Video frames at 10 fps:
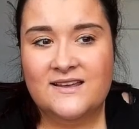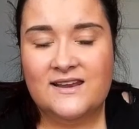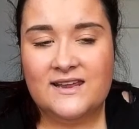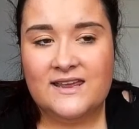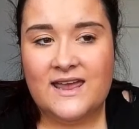
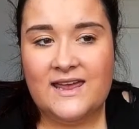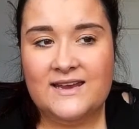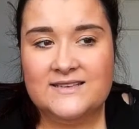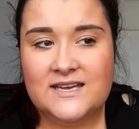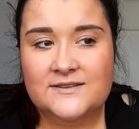like,
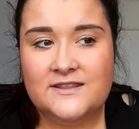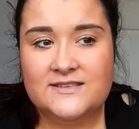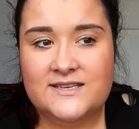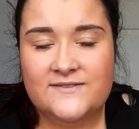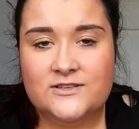any time that
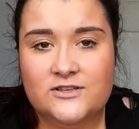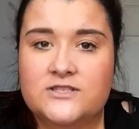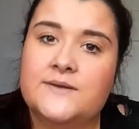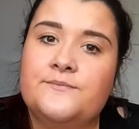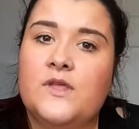the TV's on, she's
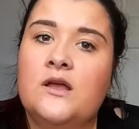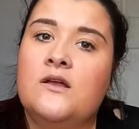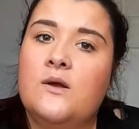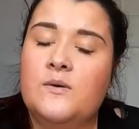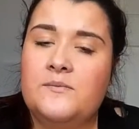like,
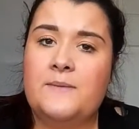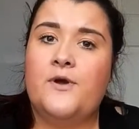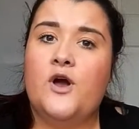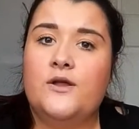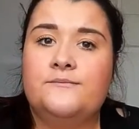oh, Peppa
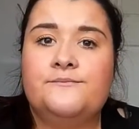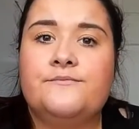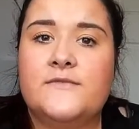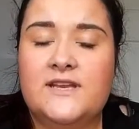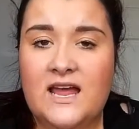on,
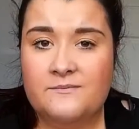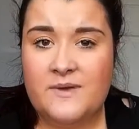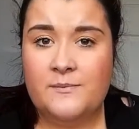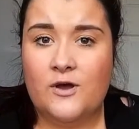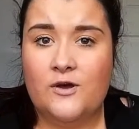can I have
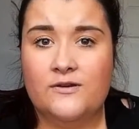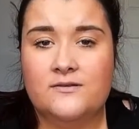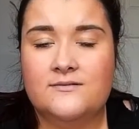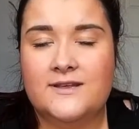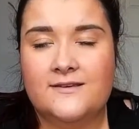Peppa on?
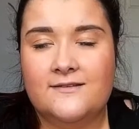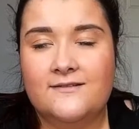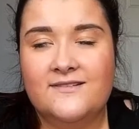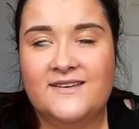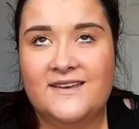I was like,
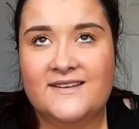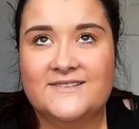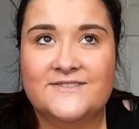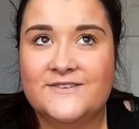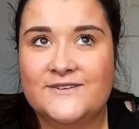oh yes,
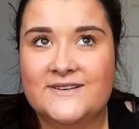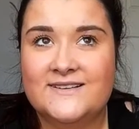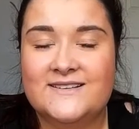of course.